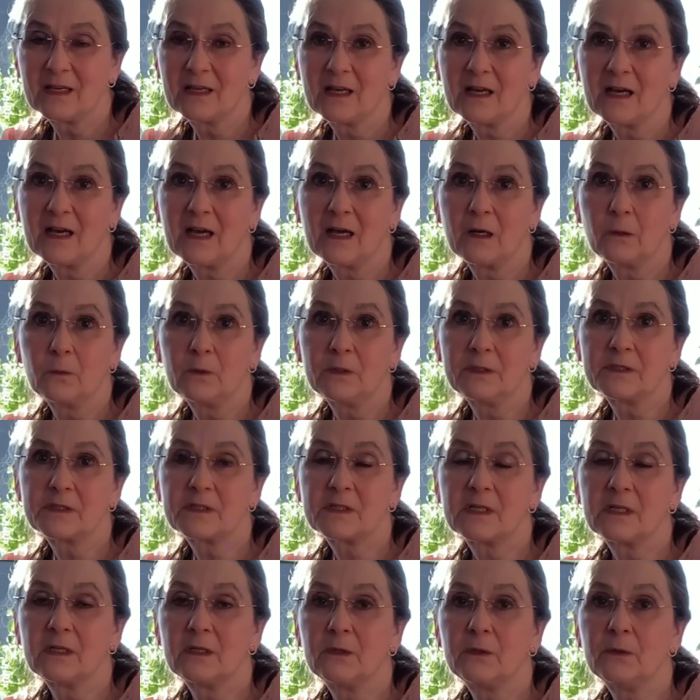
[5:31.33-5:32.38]
I will
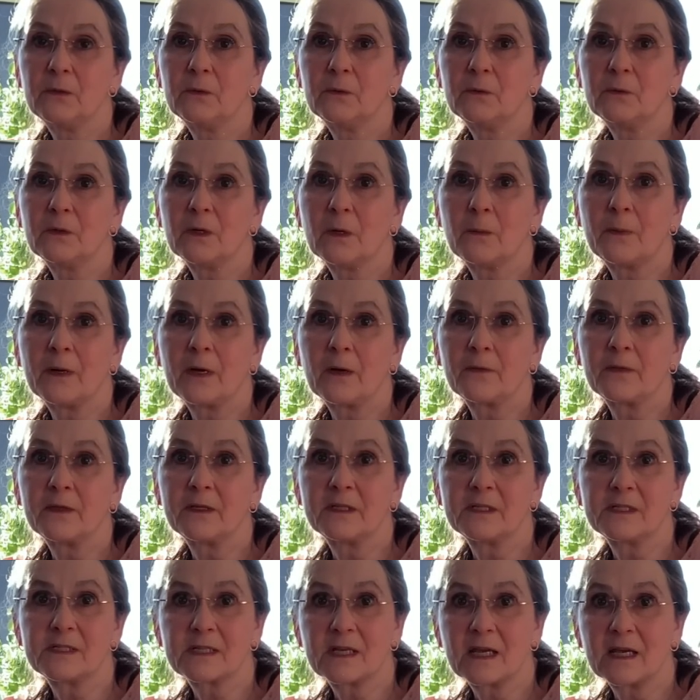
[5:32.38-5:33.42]
tell you about the
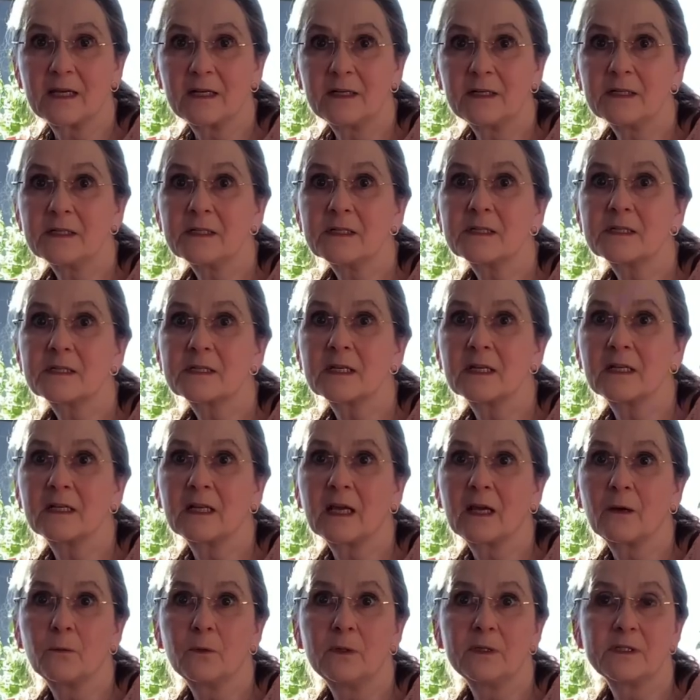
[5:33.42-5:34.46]
designers, and
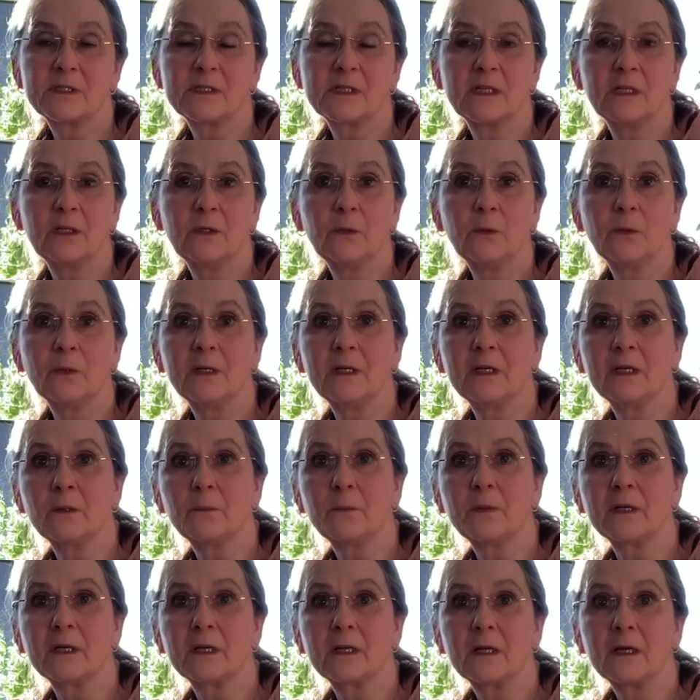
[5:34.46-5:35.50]
I will tell you a little
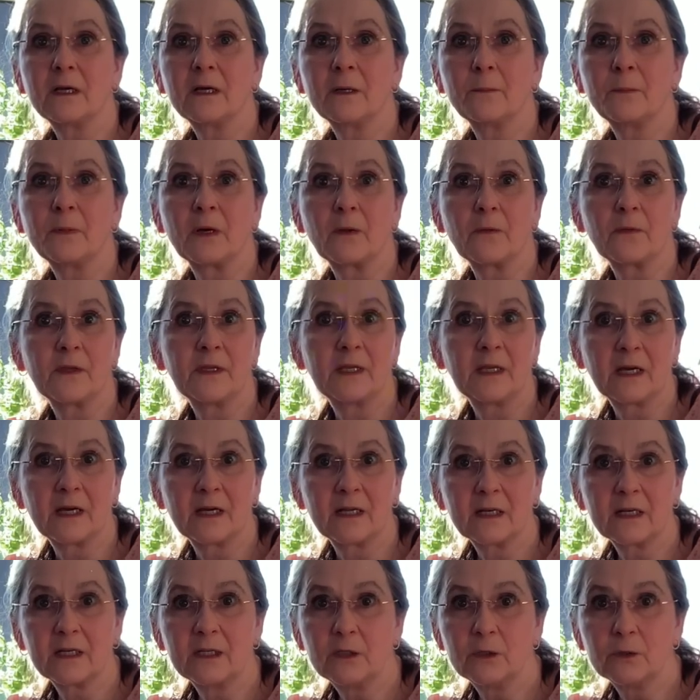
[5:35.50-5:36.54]
bit about the
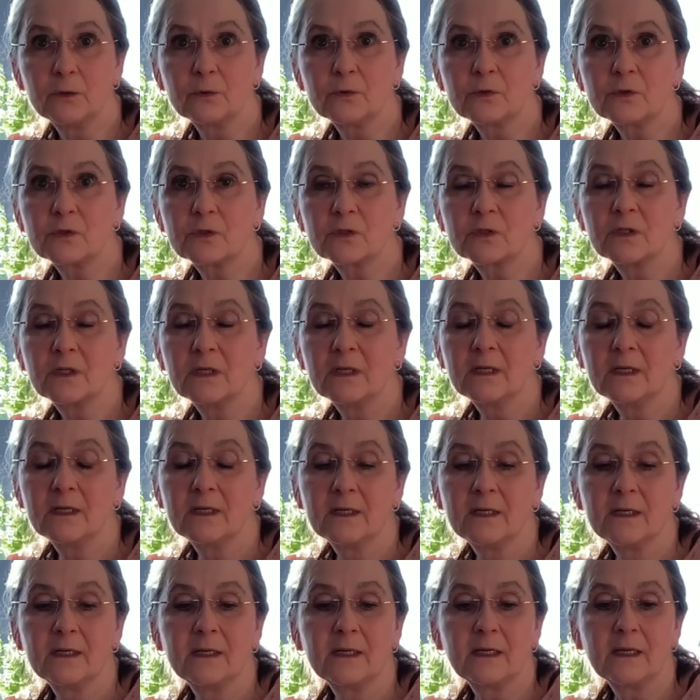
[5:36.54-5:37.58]
yarn I used.
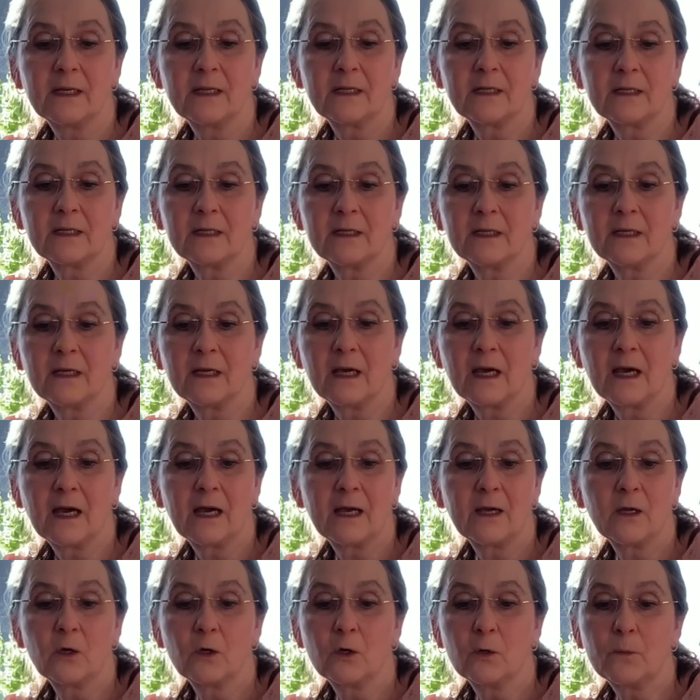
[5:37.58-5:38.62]
And I
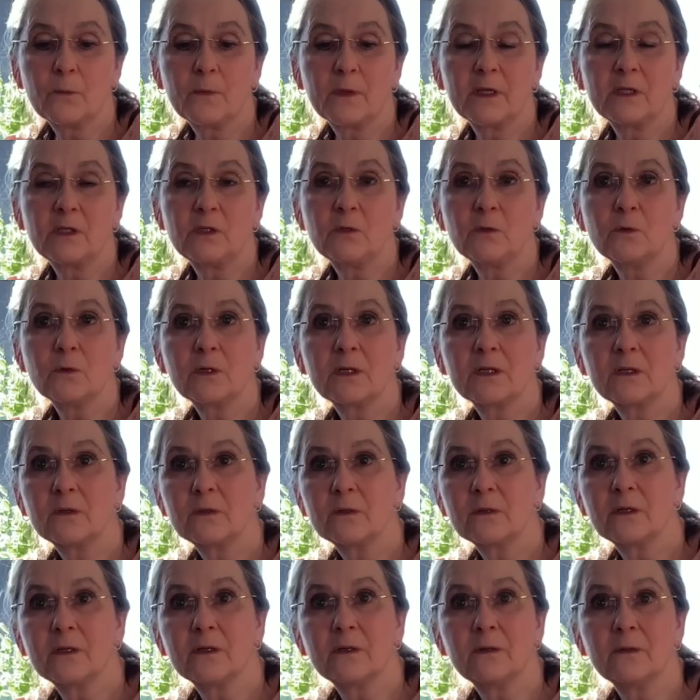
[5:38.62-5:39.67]
hope that you
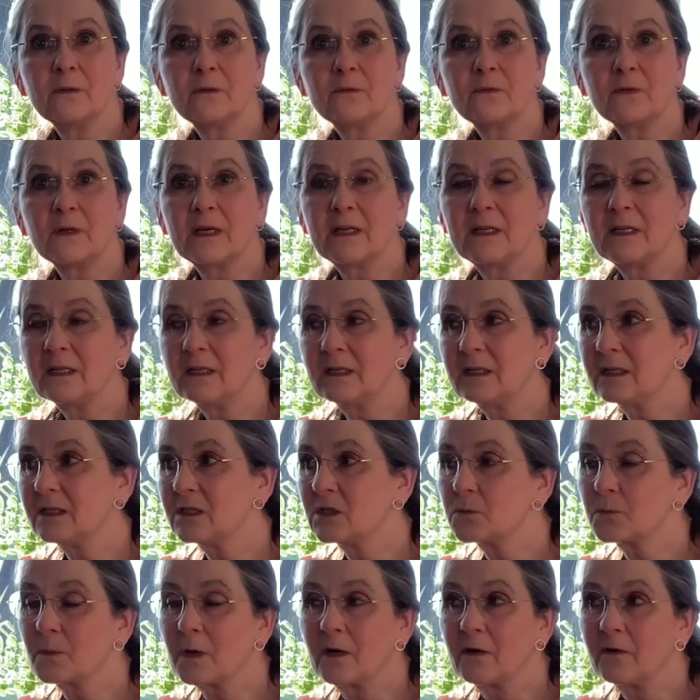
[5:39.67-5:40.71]
can find it
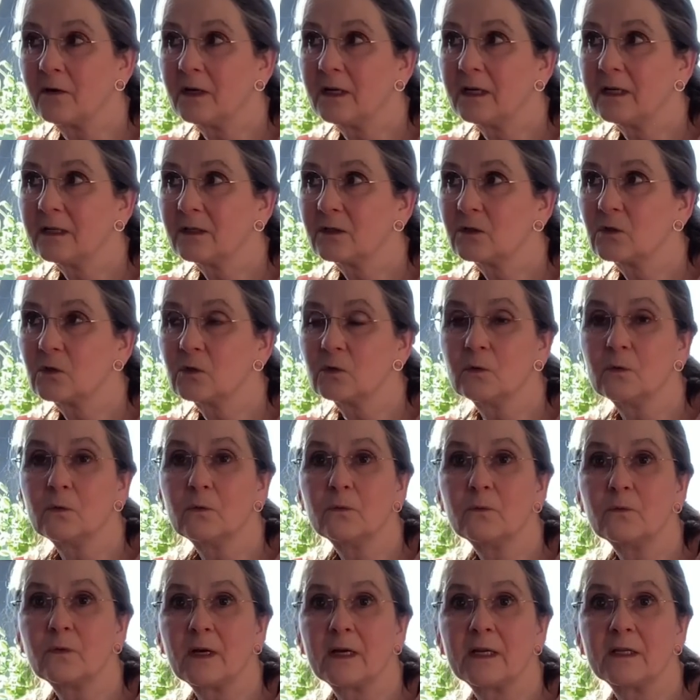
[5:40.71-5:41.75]
inspiring to
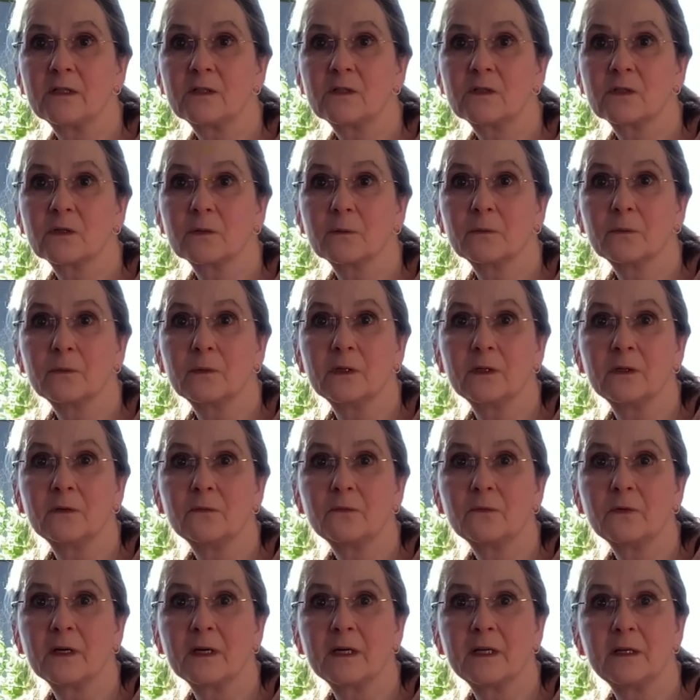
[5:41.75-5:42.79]
find some
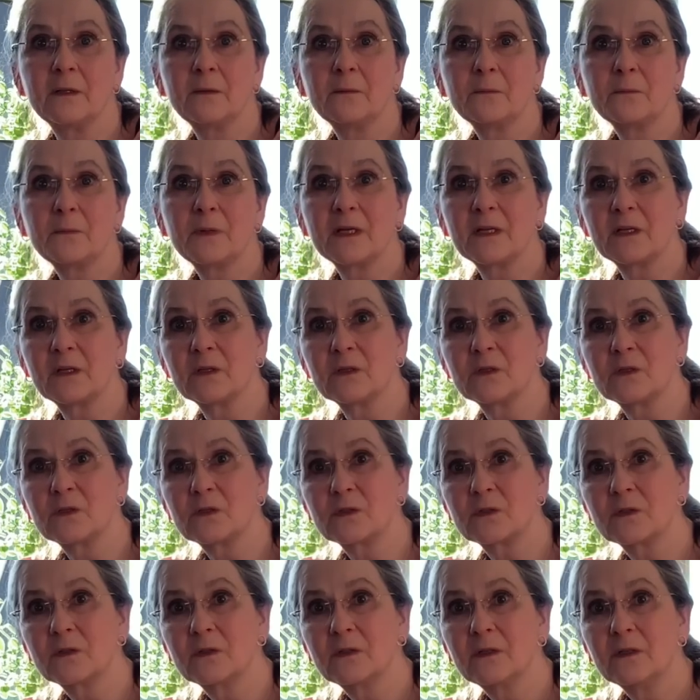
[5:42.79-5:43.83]
fine
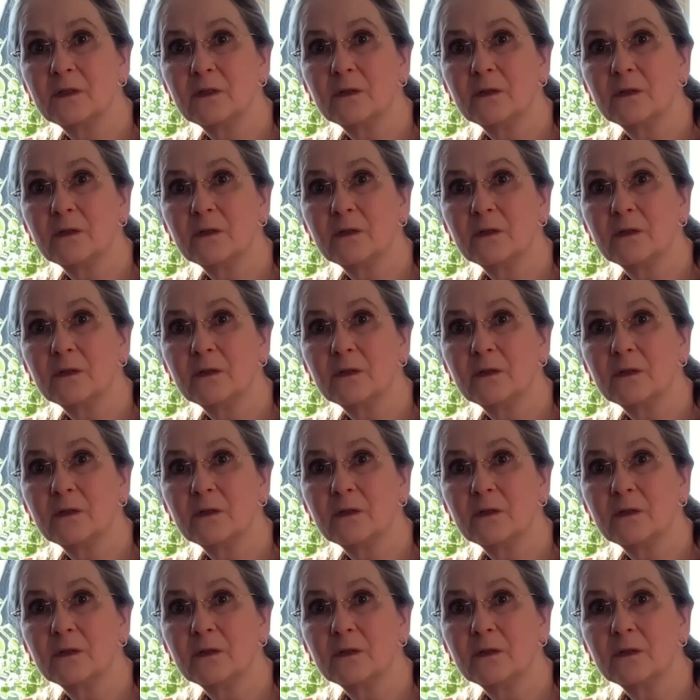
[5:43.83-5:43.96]
patterns,